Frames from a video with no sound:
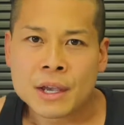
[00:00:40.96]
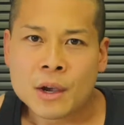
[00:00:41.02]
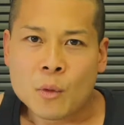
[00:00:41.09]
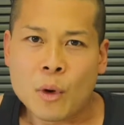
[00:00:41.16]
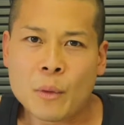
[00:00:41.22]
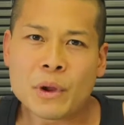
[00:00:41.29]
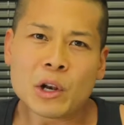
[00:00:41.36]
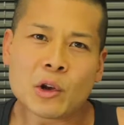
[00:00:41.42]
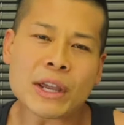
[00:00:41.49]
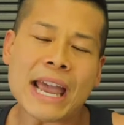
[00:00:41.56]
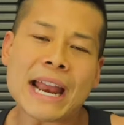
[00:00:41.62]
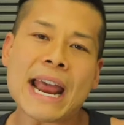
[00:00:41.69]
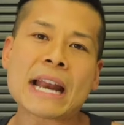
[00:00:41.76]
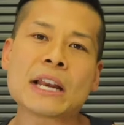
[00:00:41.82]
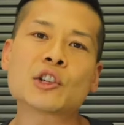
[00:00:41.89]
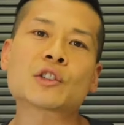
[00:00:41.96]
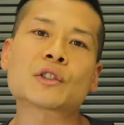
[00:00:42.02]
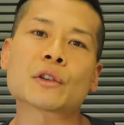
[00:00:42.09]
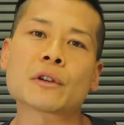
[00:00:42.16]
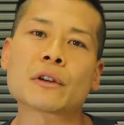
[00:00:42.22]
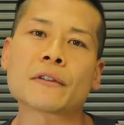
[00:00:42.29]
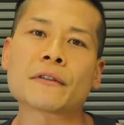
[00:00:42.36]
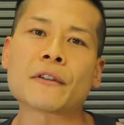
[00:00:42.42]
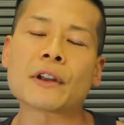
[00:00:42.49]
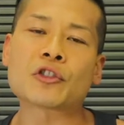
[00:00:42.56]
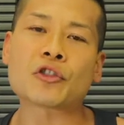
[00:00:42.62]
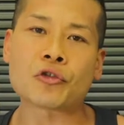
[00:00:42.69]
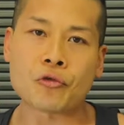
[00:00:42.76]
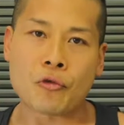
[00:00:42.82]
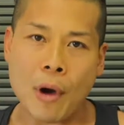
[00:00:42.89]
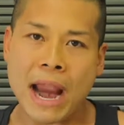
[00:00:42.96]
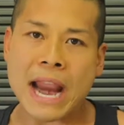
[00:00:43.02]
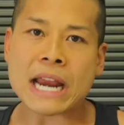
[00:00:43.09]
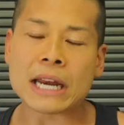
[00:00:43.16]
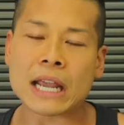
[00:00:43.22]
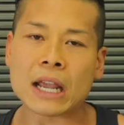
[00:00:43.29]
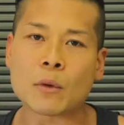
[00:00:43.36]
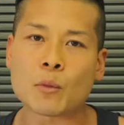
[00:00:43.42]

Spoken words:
When we look at any sort of training,